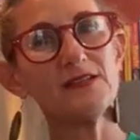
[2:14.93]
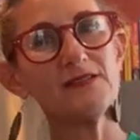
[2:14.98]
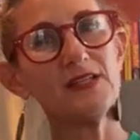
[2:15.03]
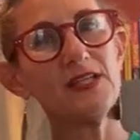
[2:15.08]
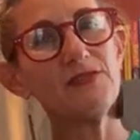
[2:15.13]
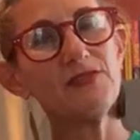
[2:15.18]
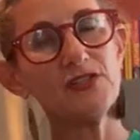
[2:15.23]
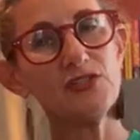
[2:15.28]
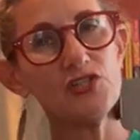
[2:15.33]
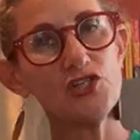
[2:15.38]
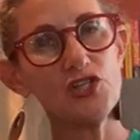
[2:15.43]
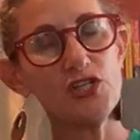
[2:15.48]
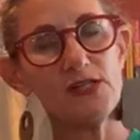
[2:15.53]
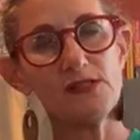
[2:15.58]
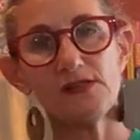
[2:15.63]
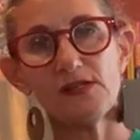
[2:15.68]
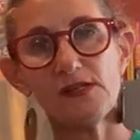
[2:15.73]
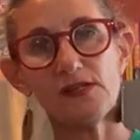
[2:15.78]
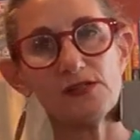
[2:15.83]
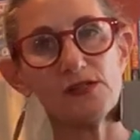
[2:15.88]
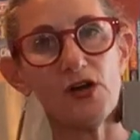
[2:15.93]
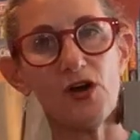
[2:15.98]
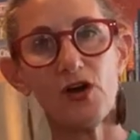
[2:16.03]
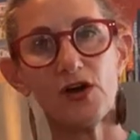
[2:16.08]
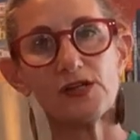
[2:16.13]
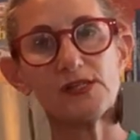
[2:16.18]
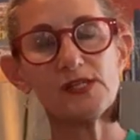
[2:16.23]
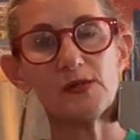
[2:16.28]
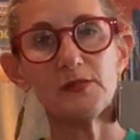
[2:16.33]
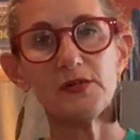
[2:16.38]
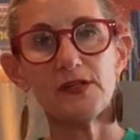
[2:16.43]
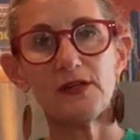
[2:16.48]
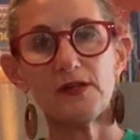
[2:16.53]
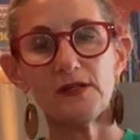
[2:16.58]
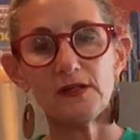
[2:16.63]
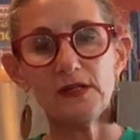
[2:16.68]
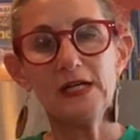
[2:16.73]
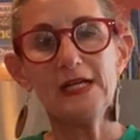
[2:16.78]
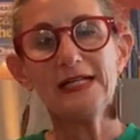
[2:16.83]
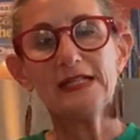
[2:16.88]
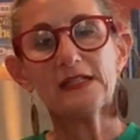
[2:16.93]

even cheeses are some of the